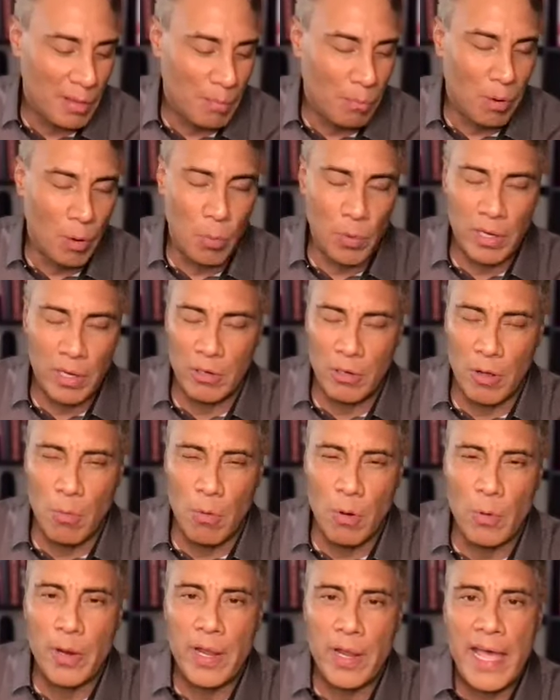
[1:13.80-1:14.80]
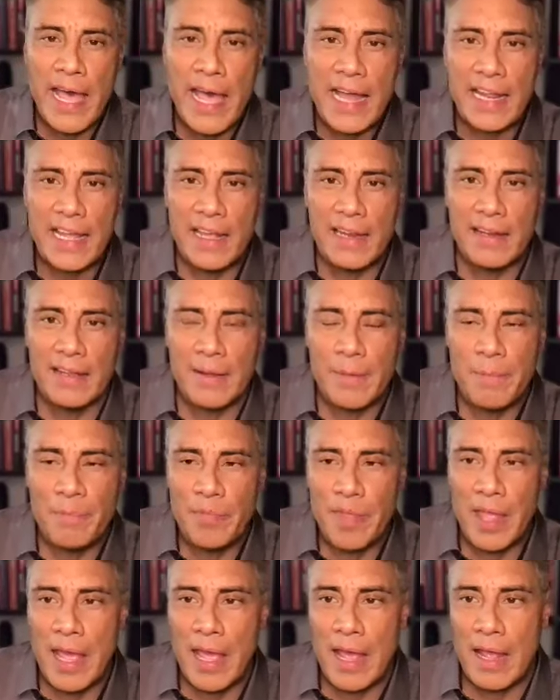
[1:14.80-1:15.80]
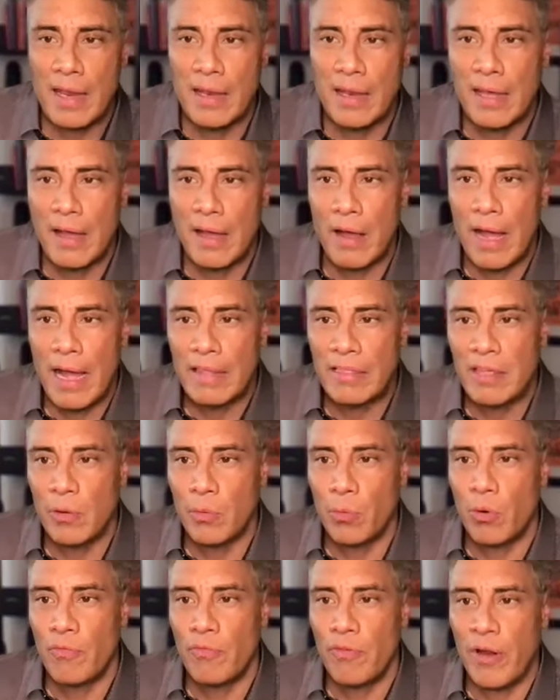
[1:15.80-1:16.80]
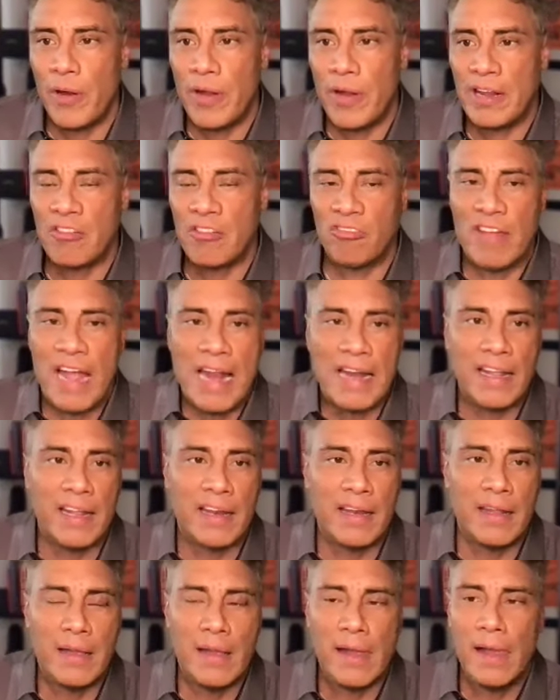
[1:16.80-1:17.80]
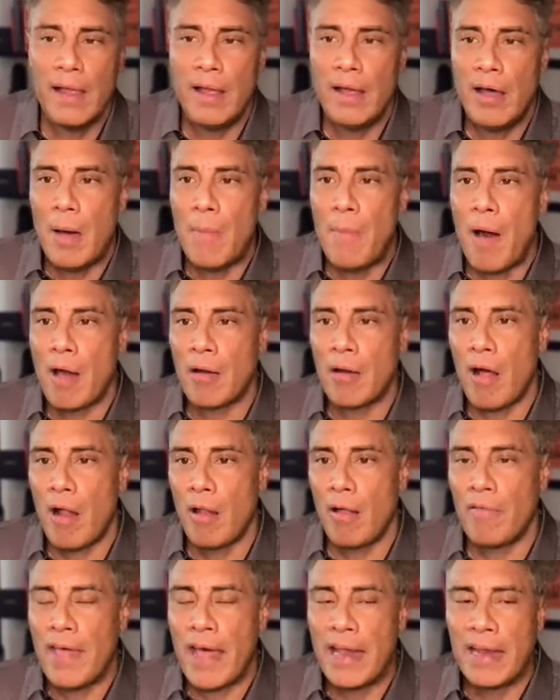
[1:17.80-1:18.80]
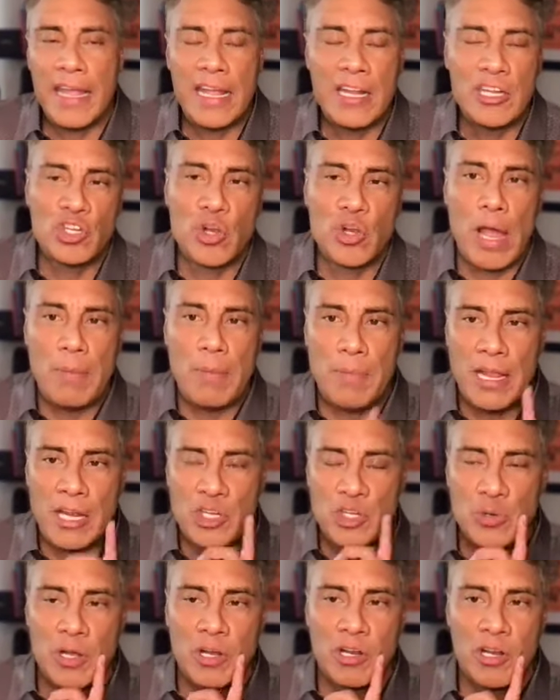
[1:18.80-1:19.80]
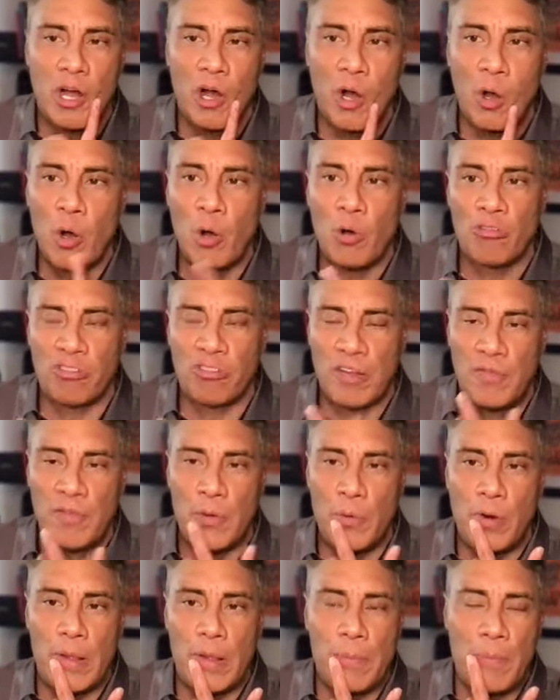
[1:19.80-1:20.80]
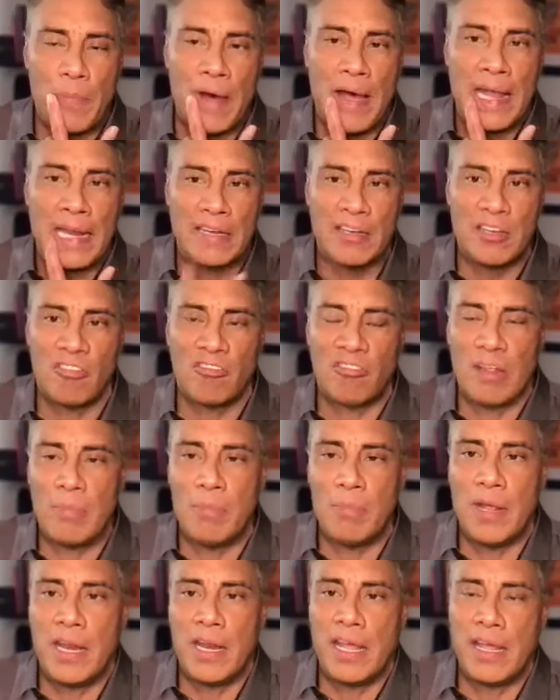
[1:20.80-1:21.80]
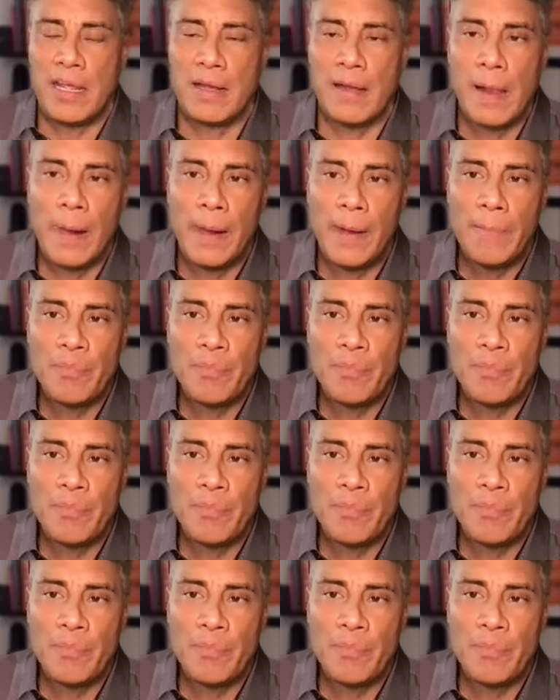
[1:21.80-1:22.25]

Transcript: But we know where we're headed. And I think we're very excited about all of that. Hey, Joe, I made you a co-host. If you wouldn't mind just admitting